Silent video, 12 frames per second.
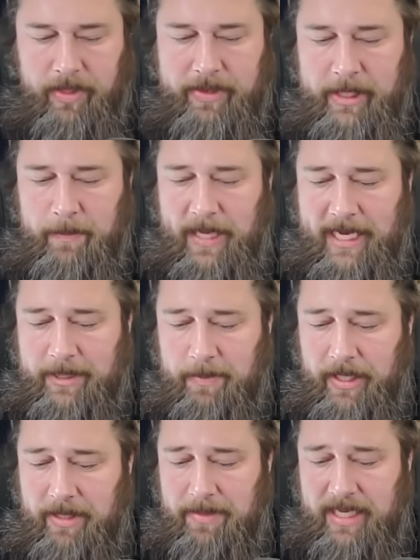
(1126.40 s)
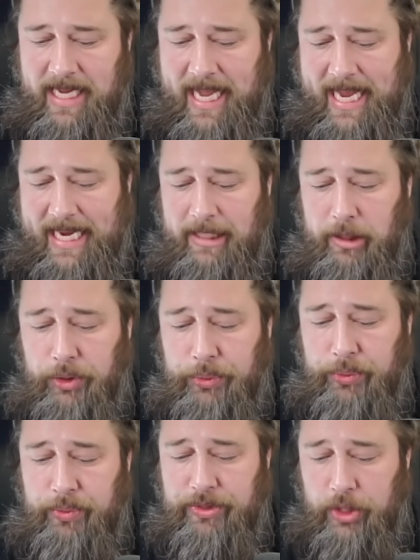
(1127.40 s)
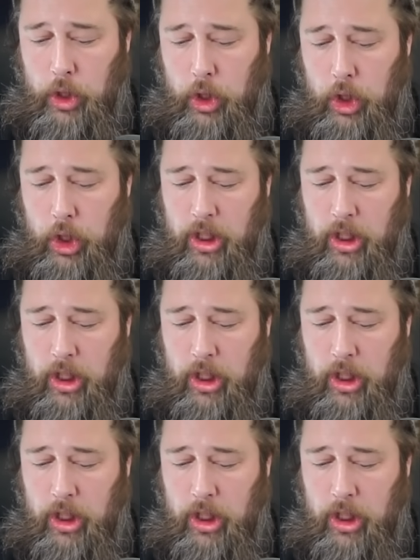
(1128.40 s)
this box might be a loser.